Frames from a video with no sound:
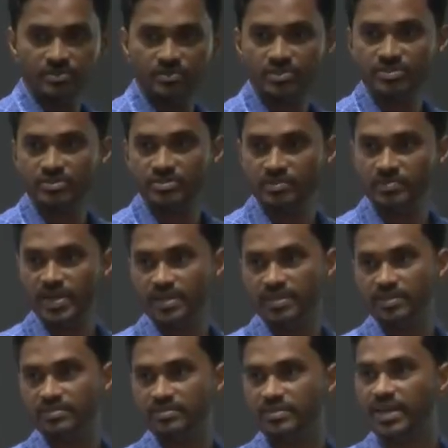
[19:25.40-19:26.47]
was
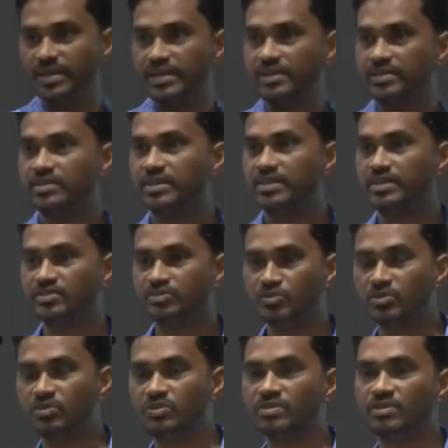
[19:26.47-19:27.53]
debating that internet is
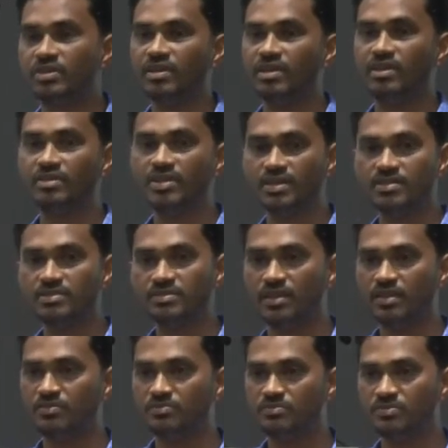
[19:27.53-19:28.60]
good, and the other
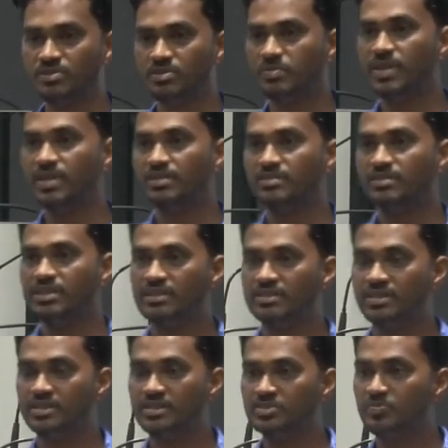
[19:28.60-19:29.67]
side was debating the
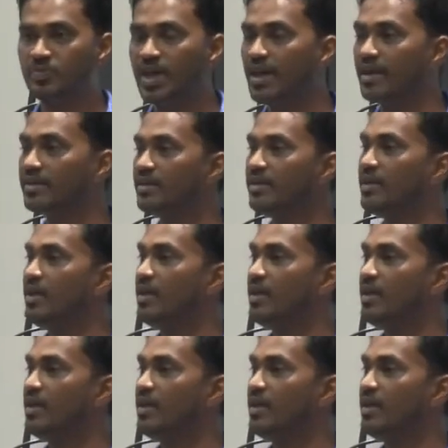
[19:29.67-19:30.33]
internet is bad.